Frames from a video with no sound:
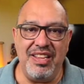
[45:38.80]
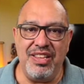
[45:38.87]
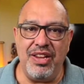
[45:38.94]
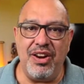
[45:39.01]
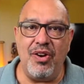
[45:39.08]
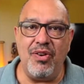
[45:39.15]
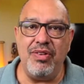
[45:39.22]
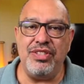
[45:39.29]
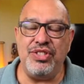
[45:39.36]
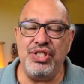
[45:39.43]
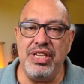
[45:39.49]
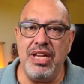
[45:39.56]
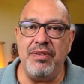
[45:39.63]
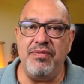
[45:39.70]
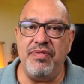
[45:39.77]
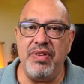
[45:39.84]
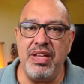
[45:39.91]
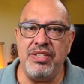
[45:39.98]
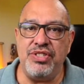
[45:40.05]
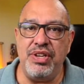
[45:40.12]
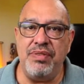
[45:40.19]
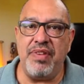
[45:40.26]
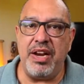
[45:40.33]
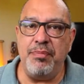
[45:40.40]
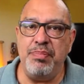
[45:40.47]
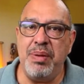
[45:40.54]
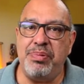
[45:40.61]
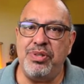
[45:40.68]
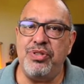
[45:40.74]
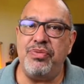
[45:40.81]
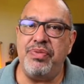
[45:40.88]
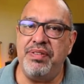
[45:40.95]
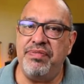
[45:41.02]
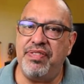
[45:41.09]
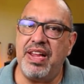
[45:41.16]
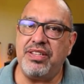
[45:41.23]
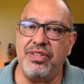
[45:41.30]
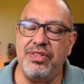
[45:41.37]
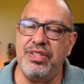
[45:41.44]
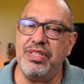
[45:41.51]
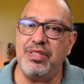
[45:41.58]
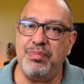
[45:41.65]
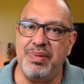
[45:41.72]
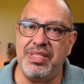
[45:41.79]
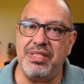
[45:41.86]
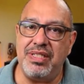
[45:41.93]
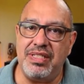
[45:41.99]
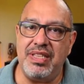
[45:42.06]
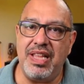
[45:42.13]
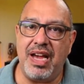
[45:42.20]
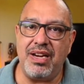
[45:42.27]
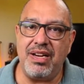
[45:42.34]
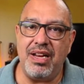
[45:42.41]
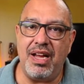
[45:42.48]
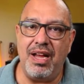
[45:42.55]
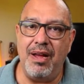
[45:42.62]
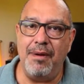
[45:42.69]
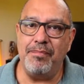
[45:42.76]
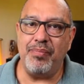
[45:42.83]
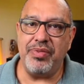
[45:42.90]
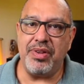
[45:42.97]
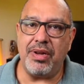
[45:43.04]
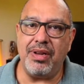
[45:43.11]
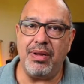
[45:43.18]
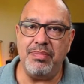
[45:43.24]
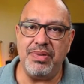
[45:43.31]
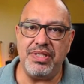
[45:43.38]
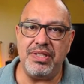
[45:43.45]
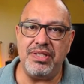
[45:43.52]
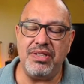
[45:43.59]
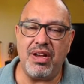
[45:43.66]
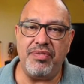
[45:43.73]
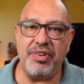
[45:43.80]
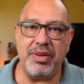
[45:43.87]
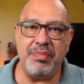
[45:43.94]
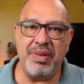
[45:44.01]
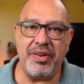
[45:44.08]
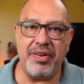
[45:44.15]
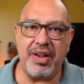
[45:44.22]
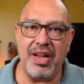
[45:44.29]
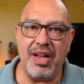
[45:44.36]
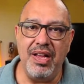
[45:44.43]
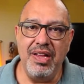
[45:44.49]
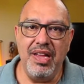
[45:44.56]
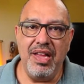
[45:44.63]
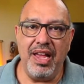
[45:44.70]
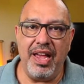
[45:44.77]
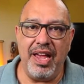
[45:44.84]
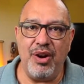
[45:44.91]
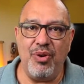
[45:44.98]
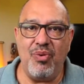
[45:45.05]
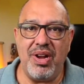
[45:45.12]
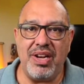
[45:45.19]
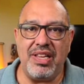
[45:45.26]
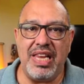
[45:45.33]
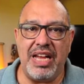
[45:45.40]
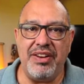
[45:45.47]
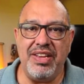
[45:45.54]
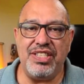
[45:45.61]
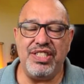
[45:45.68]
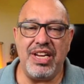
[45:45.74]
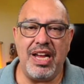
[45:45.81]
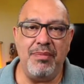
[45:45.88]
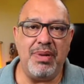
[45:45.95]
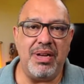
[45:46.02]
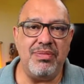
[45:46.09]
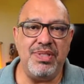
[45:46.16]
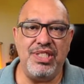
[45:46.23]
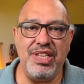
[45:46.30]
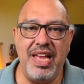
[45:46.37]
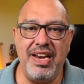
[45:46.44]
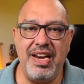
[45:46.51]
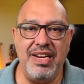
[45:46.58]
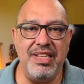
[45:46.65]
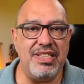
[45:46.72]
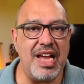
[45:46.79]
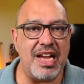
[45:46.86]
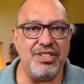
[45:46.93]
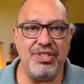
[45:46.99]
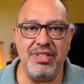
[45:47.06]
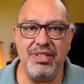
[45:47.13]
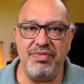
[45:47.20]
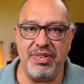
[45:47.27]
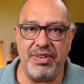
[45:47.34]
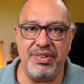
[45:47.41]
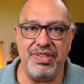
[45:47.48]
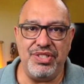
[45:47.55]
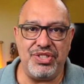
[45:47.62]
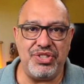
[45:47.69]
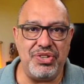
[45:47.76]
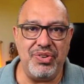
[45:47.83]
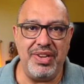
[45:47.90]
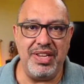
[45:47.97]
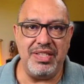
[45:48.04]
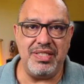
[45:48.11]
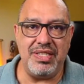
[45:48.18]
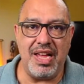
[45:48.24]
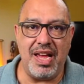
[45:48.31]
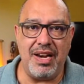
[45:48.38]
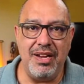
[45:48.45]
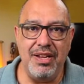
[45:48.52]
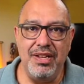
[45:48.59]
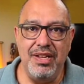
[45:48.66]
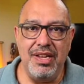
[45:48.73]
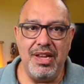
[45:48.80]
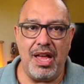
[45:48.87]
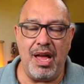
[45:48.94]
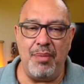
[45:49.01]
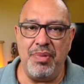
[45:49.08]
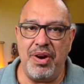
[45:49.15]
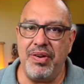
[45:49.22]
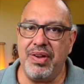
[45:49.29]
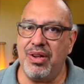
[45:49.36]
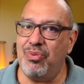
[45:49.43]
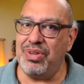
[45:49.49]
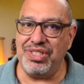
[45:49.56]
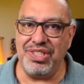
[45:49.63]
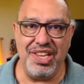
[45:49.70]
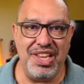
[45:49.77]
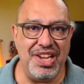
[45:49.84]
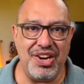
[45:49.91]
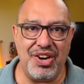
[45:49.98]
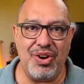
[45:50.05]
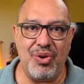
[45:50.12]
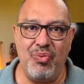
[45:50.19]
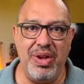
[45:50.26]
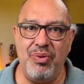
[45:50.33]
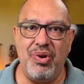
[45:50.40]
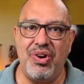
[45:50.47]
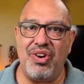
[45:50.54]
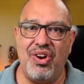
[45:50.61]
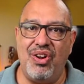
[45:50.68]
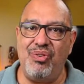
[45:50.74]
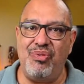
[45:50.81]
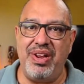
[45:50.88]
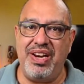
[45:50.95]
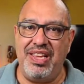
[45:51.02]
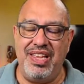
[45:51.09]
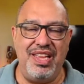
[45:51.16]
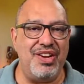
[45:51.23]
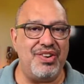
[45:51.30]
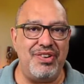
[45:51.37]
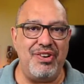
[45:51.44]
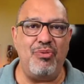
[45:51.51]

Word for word: You know, she invited people to reflect on this business that Columbus discovered America. And what Claudia Sheinbaum said, and it's actually very true, is that America was here. We were already here.